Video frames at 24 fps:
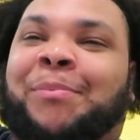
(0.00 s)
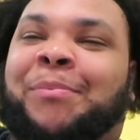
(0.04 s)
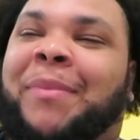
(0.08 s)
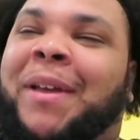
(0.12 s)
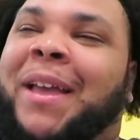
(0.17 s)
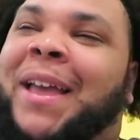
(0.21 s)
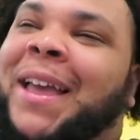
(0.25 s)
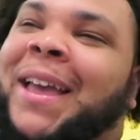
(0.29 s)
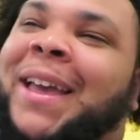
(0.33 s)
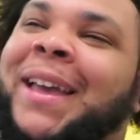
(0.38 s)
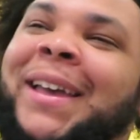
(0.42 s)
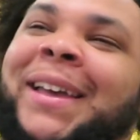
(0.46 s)

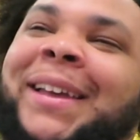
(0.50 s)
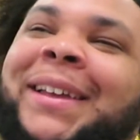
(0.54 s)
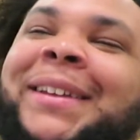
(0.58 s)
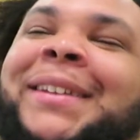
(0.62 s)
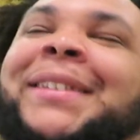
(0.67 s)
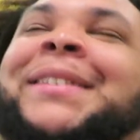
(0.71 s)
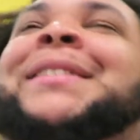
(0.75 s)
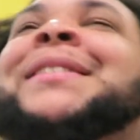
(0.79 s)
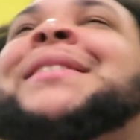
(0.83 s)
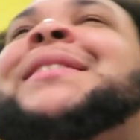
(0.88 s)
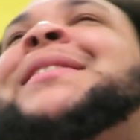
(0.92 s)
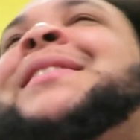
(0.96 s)
Man,
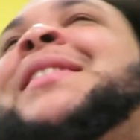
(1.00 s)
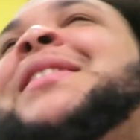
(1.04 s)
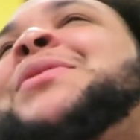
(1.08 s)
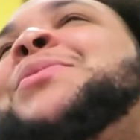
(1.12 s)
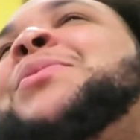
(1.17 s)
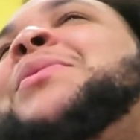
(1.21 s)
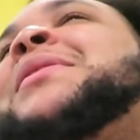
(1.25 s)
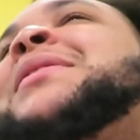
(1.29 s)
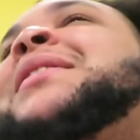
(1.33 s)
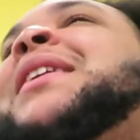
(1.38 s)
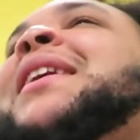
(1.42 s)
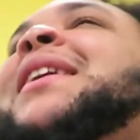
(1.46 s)

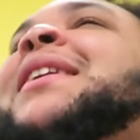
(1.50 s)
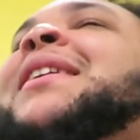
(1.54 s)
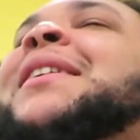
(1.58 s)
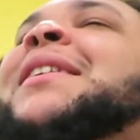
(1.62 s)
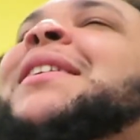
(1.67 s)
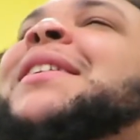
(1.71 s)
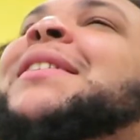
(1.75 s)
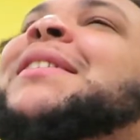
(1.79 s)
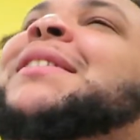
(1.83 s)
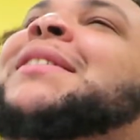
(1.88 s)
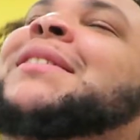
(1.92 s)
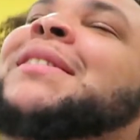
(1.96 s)
this was like
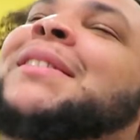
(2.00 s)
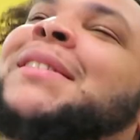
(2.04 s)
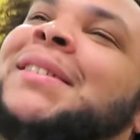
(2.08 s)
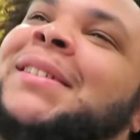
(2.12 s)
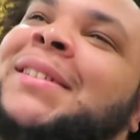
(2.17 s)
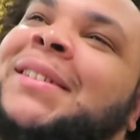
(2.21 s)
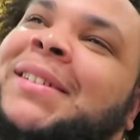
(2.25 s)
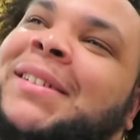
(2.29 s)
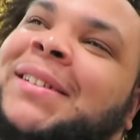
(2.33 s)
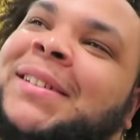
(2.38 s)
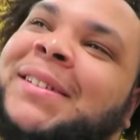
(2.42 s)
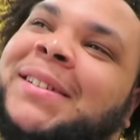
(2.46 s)
a
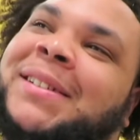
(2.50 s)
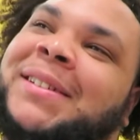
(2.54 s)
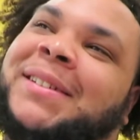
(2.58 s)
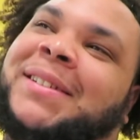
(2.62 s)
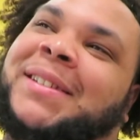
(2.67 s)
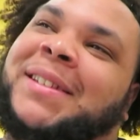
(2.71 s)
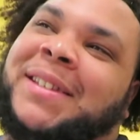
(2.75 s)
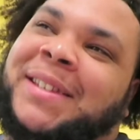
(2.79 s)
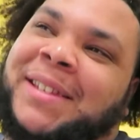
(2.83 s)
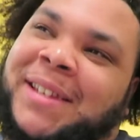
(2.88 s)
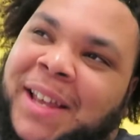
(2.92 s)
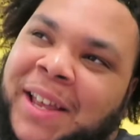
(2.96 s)

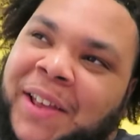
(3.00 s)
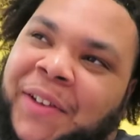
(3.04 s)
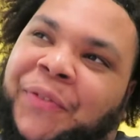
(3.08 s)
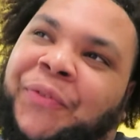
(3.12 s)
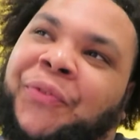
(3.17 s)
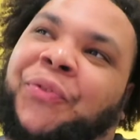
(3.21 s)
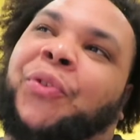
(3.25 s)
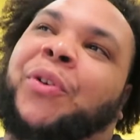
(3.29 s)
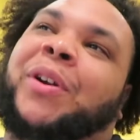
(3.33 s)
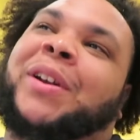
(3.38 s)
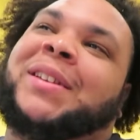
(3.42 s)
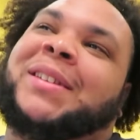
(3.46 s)

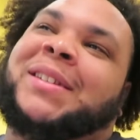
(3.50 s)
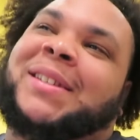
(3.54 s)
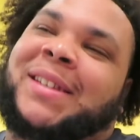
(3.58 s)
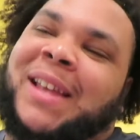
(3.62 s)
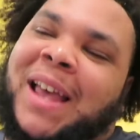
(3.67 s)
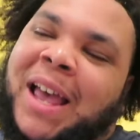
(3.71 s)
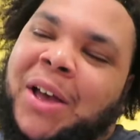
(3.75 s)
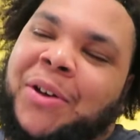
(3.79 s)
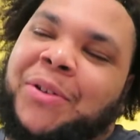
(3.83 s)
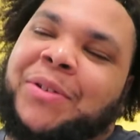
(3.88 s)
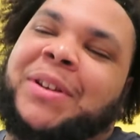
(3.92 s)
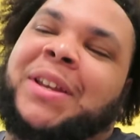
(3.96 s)
different
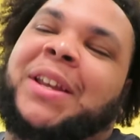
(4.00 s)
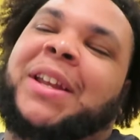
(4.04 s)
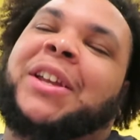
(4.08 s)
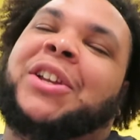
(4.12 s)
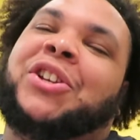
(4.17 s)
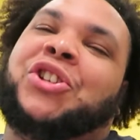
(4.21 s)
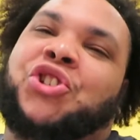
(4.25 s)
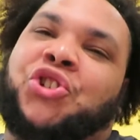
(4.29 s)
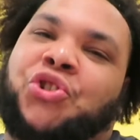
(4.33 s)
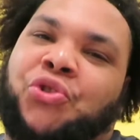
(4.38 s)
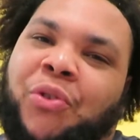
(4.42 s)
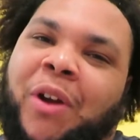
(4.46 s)

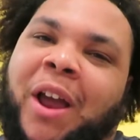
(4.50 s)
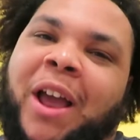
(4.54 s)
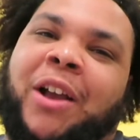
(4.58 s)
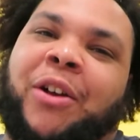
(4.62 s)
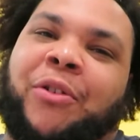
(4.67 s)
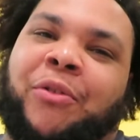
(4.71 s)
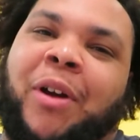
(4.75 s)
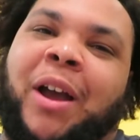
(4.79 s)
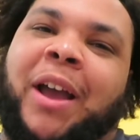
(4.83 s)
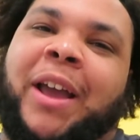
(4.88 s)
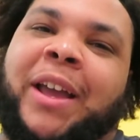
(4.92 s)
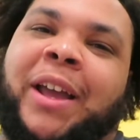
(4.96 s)
sounding
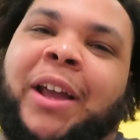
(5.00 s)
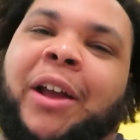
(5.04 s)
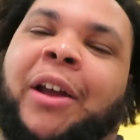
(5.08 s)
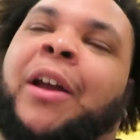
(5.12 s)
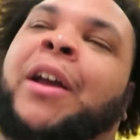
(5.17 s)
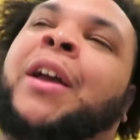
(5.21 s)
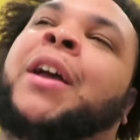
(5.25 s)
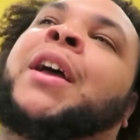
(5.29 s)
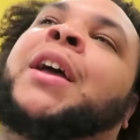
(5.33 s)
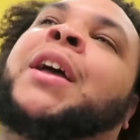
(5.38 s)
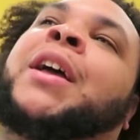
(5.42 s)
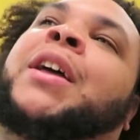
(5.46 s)
track right here.